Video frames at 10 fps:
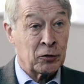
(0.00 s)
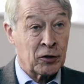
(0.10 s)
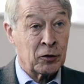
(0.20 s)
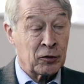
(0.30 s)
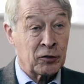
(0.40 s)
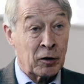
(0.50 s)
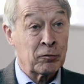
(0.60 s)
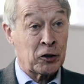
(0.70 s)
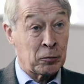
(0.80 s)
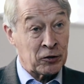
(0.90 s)
So some
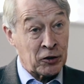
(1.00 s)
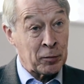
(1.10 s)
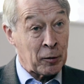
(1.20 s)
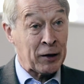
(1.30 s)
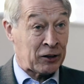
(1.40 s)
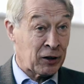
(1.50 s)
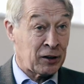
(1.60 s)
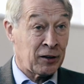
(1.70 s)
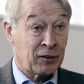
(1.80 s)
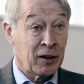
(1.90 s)
vertebrates are a bit better
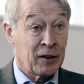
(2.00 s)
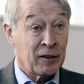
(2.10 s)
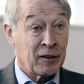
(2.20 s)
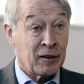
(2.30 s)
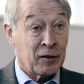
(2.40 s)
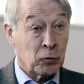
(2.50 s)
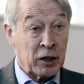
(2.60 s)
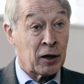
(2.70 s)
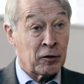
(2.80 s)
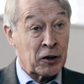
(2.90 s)
at it.
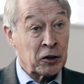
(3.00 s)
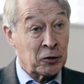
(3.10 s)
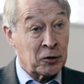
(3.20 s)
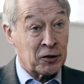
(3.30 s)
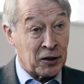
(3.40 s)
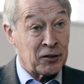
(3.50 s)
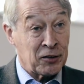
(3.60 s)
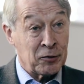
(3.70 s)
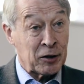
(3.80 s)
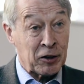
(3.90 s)
We are very good at it.
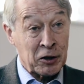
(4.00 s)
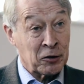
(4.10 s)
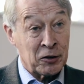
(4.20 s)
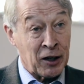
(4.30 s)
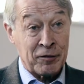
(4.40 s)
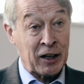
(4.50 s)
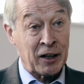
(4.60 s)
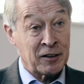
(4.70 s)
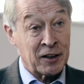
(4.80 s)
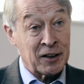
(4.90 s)
We're very good at
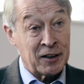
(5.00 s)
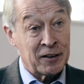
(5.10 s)
navigating.